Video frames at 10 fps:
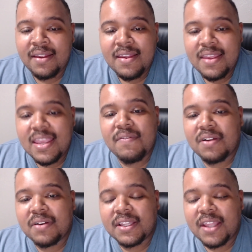even
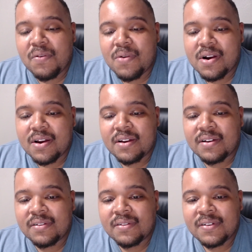though that they
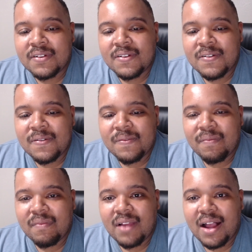weren't,
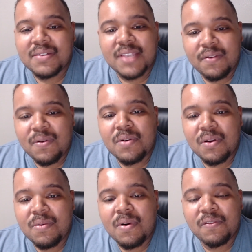I'll say, quote
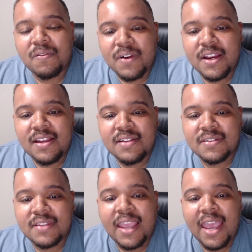unquote friends,
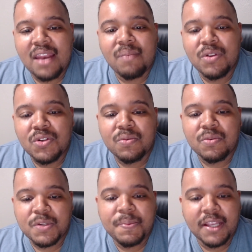they had a mutual
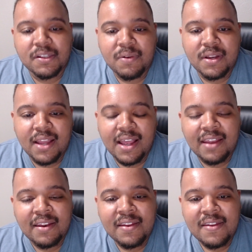respect or
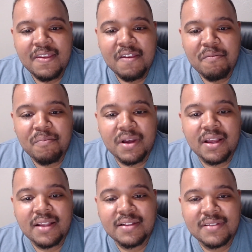whatnot,
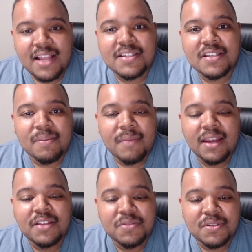but not seeing somebody
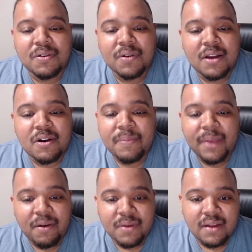that you sort of care
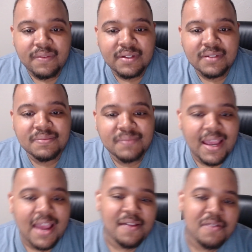about, whatever,
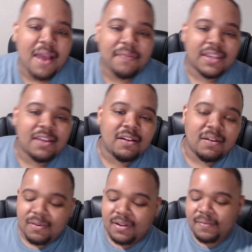you have to kill
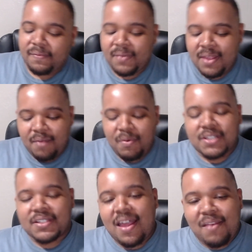them, right? Which
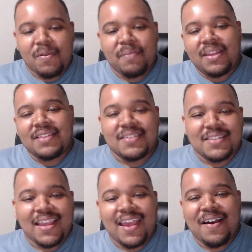is kind of reminiscent
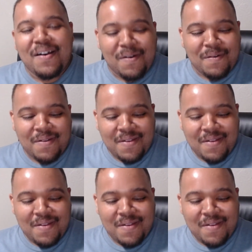to how